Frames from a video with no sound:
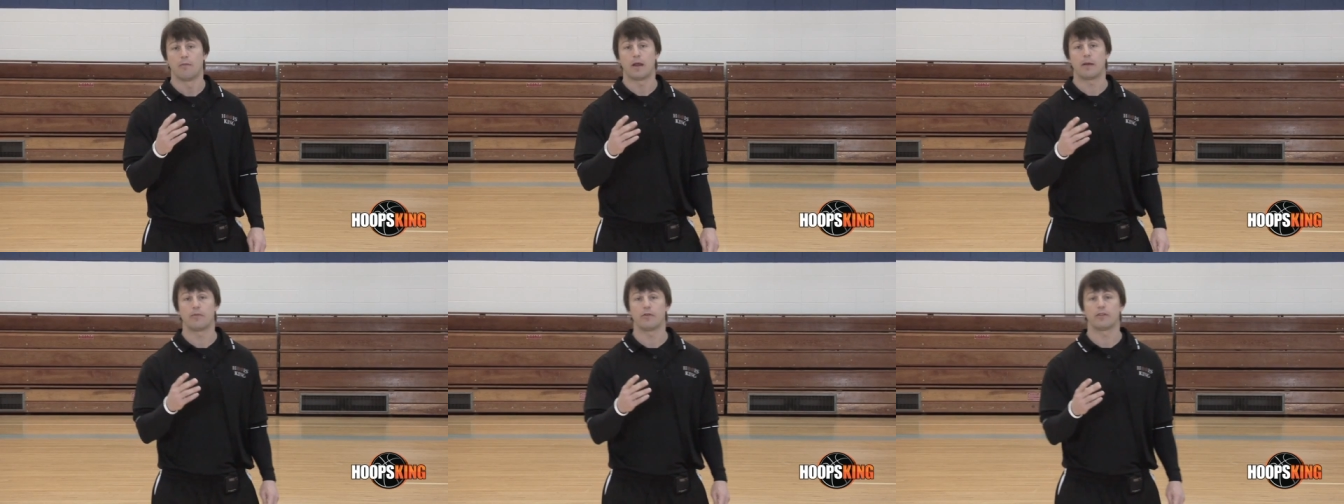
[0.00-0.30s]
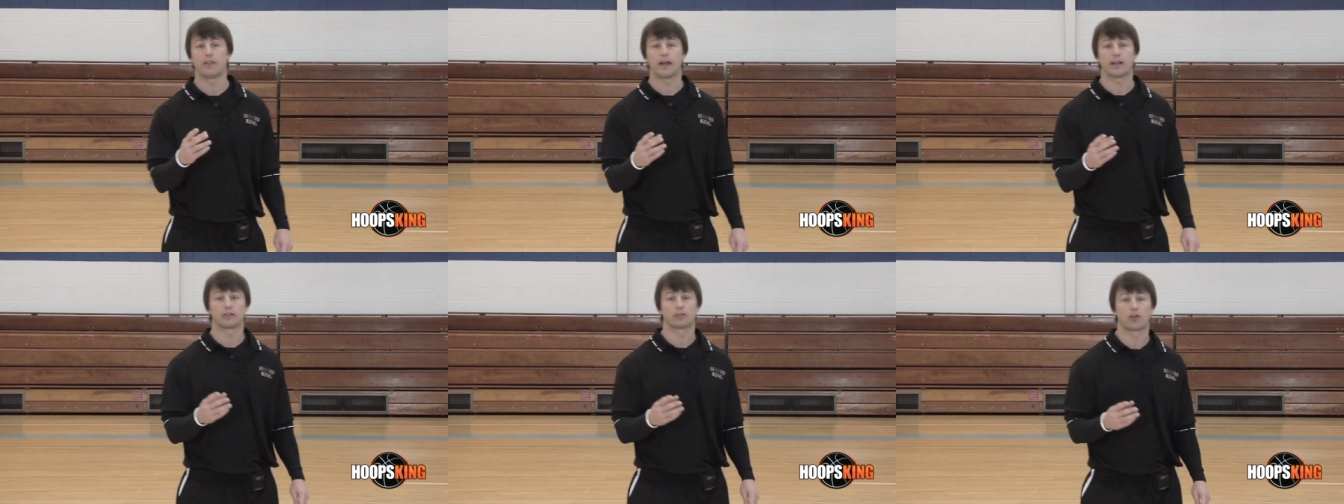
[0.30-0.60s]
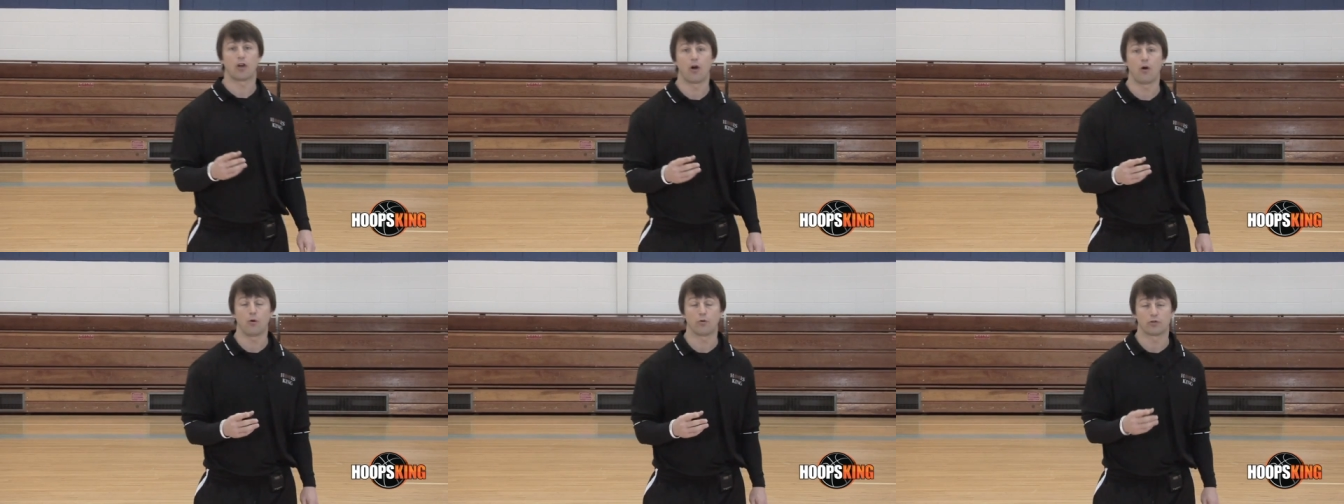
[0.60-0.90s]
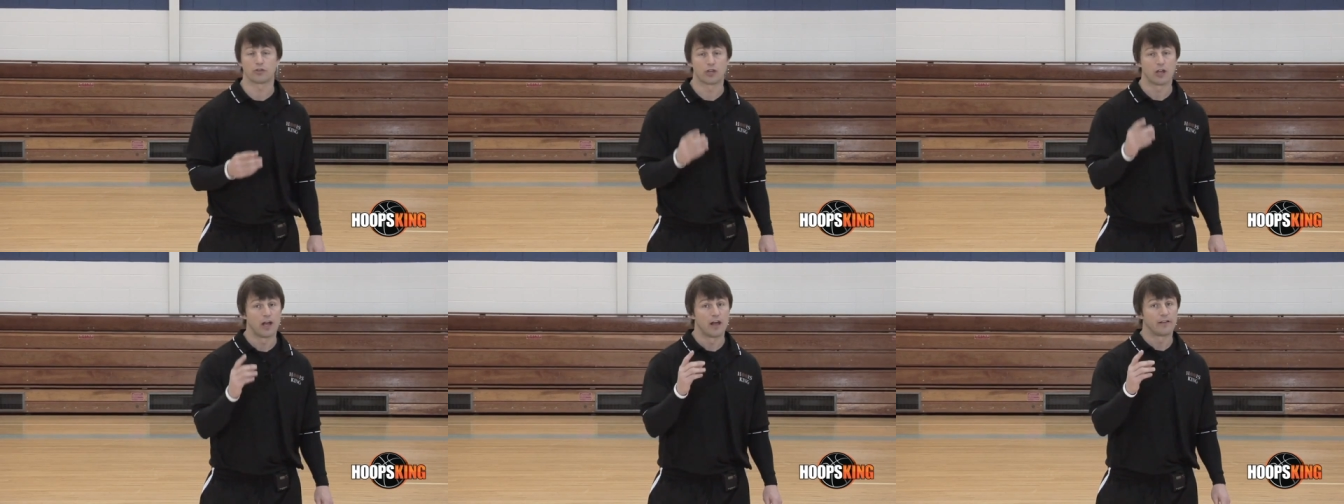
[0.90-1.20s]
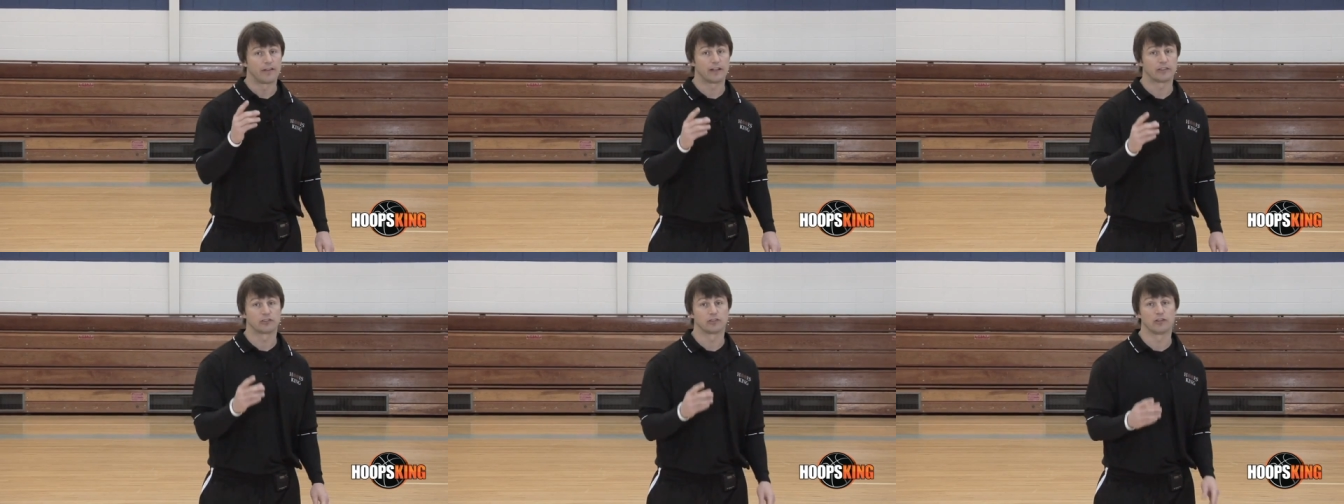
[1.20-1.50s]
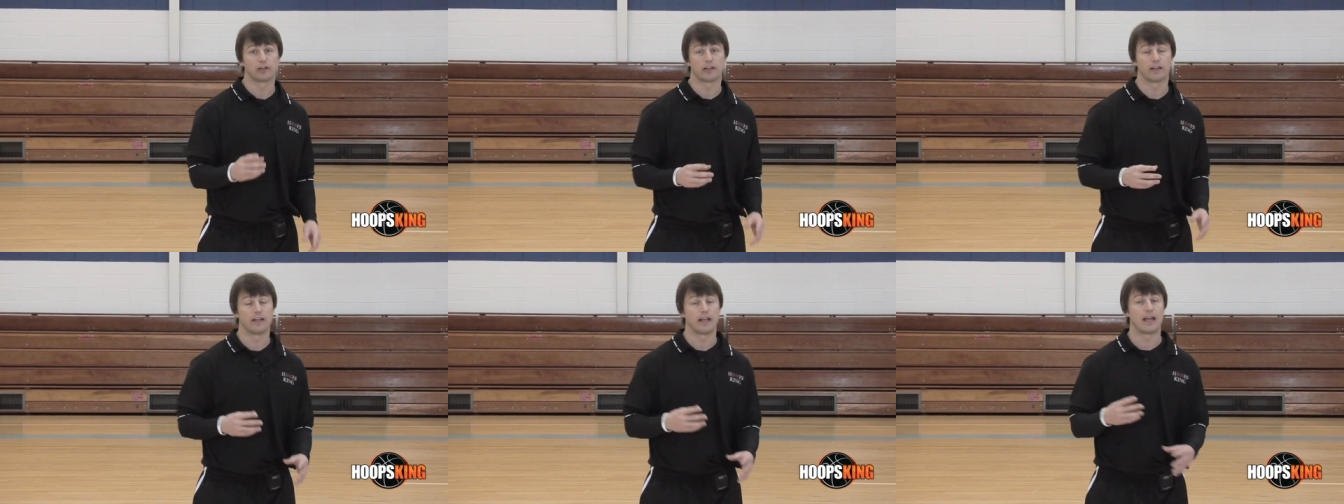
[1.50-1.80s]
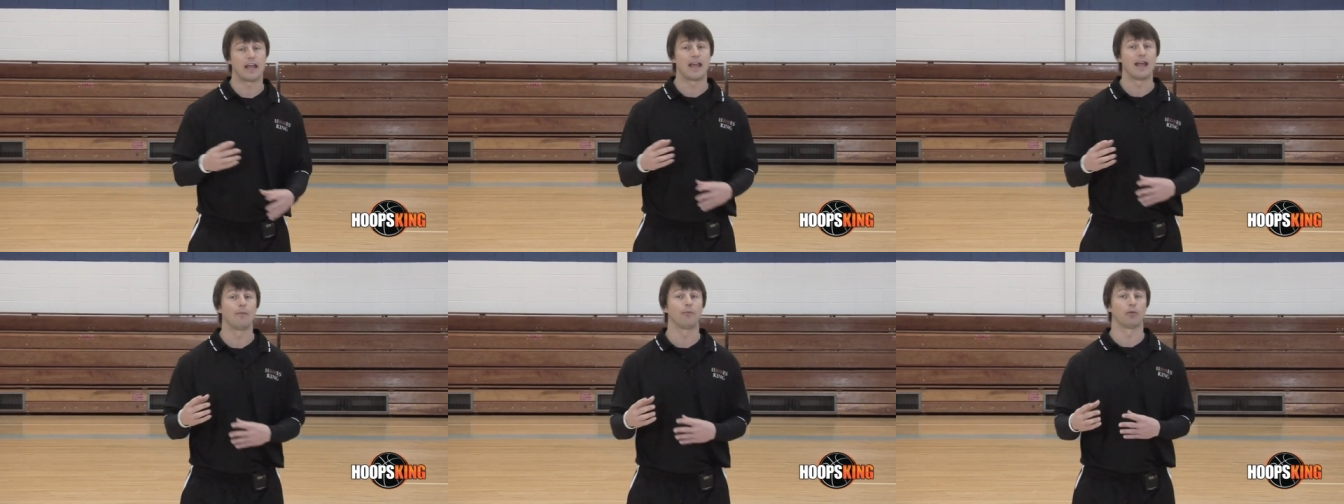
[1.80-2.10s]
Maybe that coach that's looking to
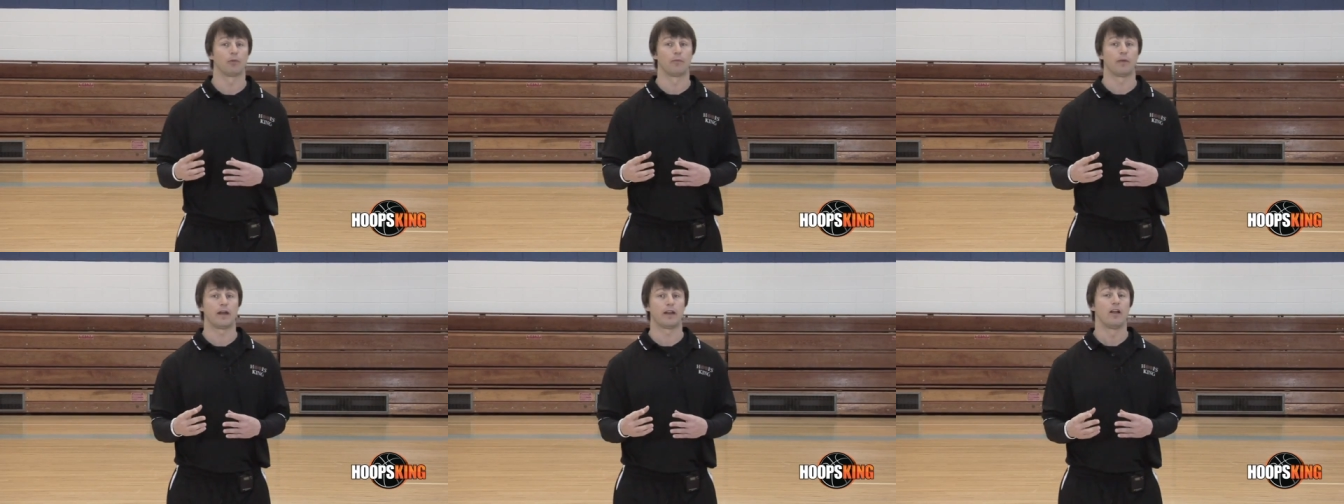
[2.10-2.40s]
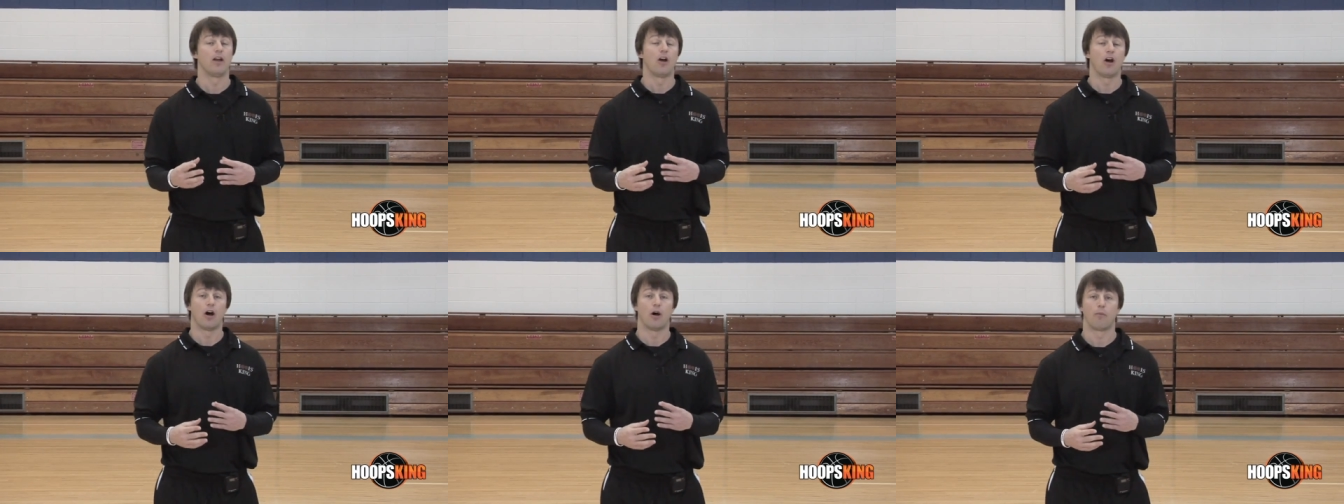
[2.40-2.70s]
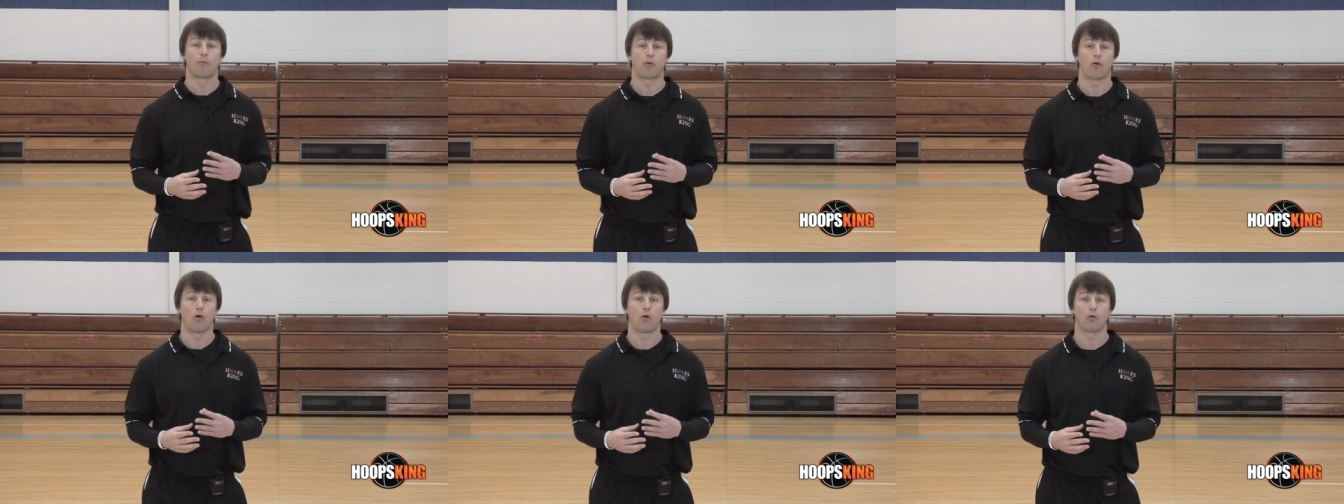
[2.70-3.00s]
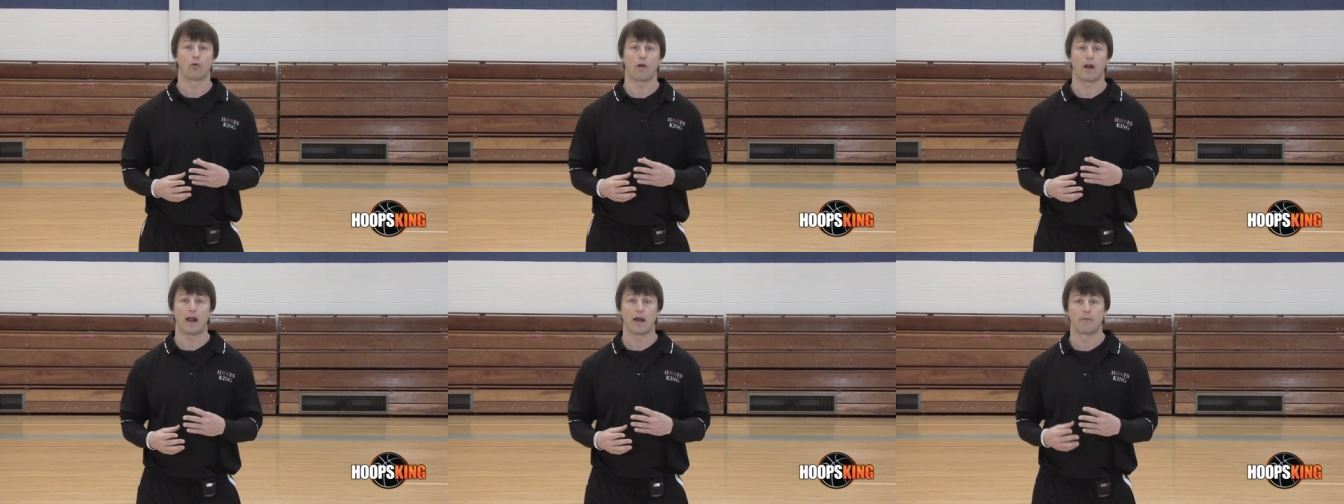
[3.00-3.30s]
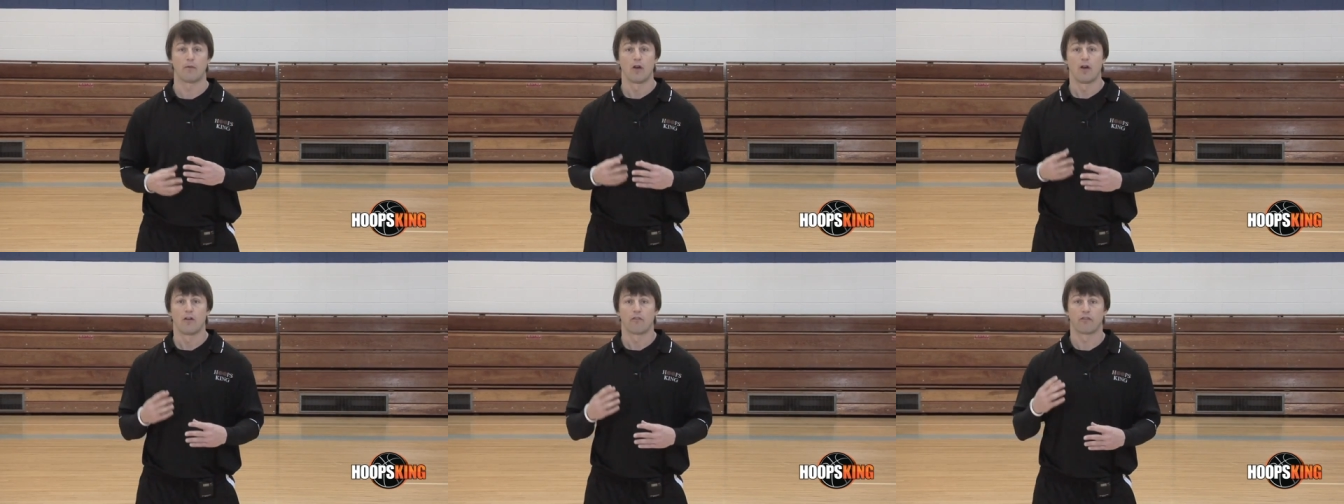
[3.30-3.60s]
implement a program